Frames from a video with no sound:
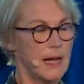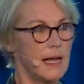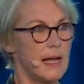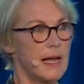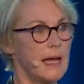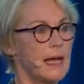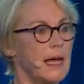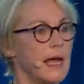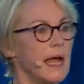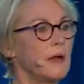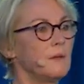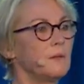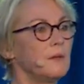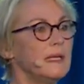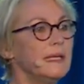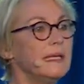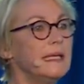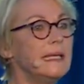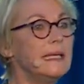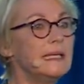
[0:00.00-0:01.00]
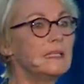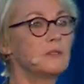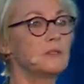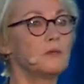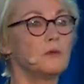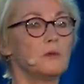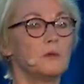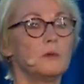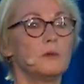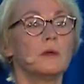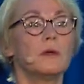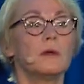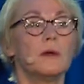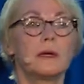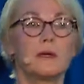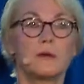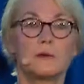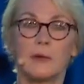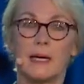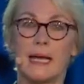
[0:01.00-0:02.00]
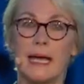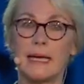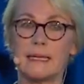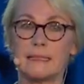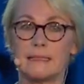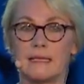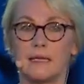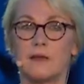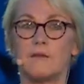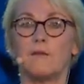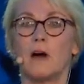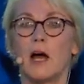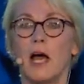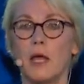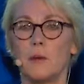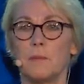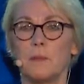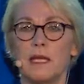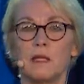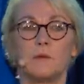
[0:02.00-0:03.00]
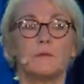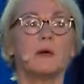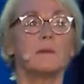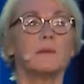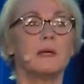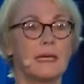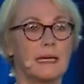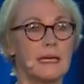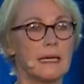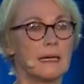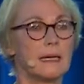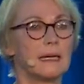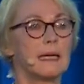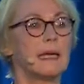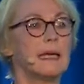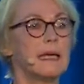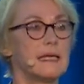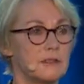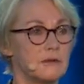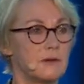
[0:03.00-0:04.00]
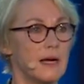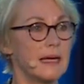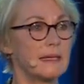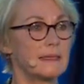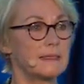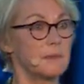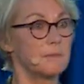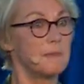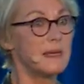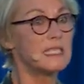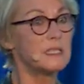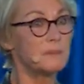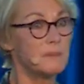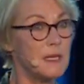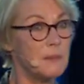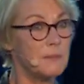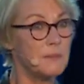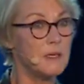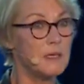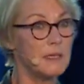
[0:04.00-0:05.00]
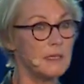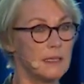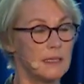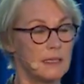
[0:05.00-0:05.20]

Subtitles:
And we need to create an environment where we can attract the best people,